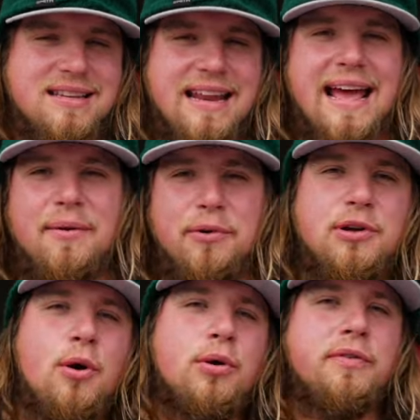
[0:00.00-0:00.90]
Today we're
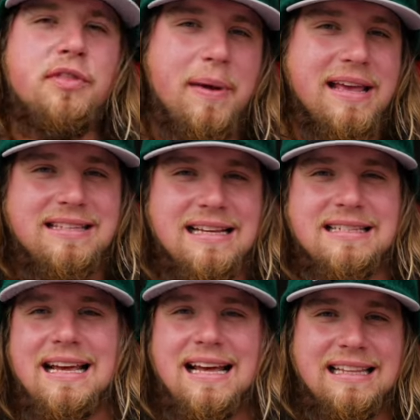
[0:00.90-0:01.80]
going over the
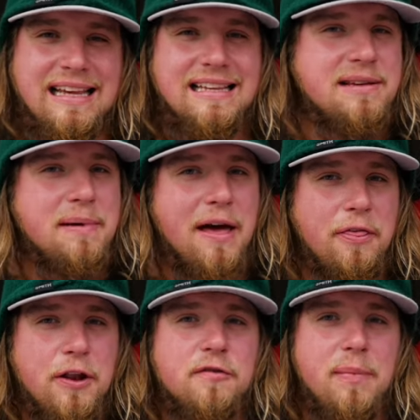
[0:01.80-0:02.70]
basics and the easy
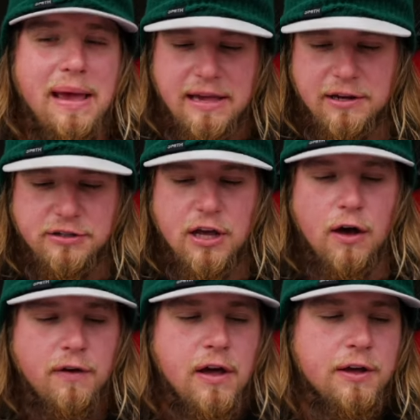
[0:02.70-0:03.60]
method of making
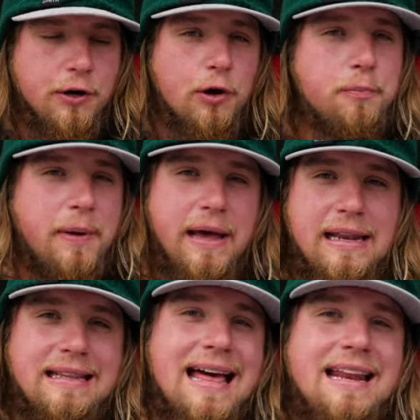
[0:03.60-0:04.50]
yourself your own
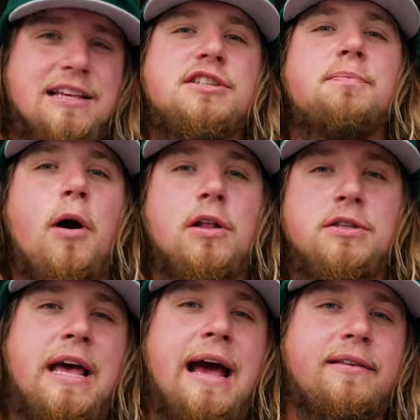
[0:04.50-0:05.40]
bait, and that is spawn
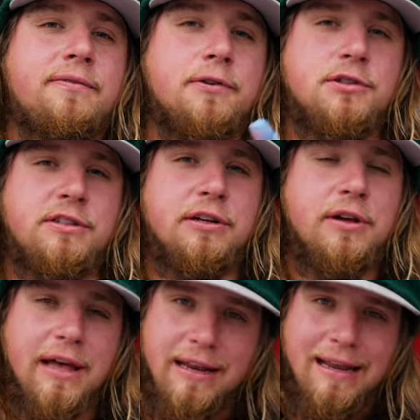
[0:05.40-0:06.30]
sacks for
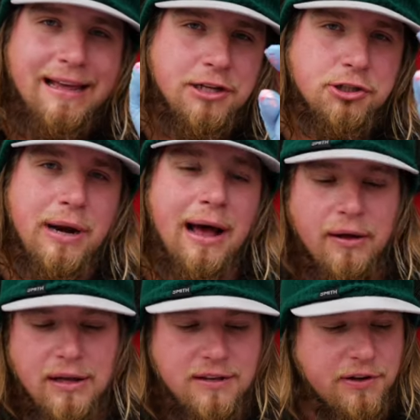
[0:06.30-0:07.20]
steelhead and
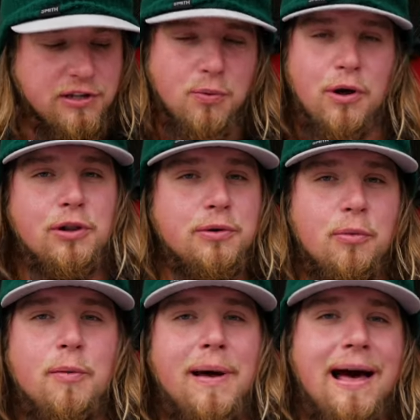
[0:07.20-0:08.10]
trout. If you guys want to learn
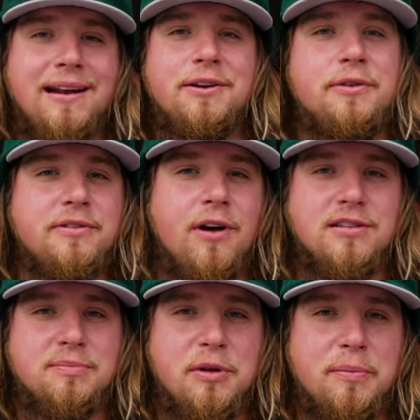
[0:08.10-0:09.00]
more about how to do this
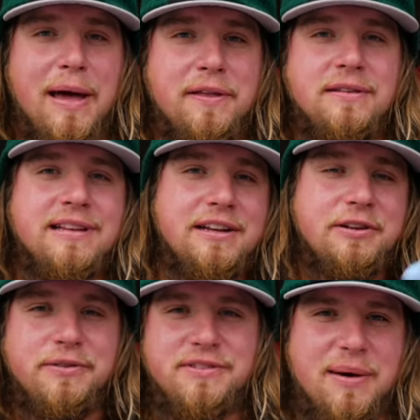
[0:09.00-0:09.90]
awesome little method, stay
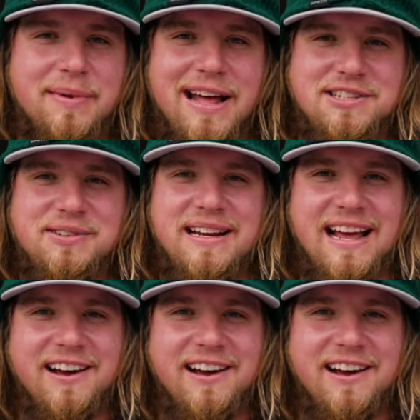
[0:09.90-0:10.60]
tuned, it's coming at you right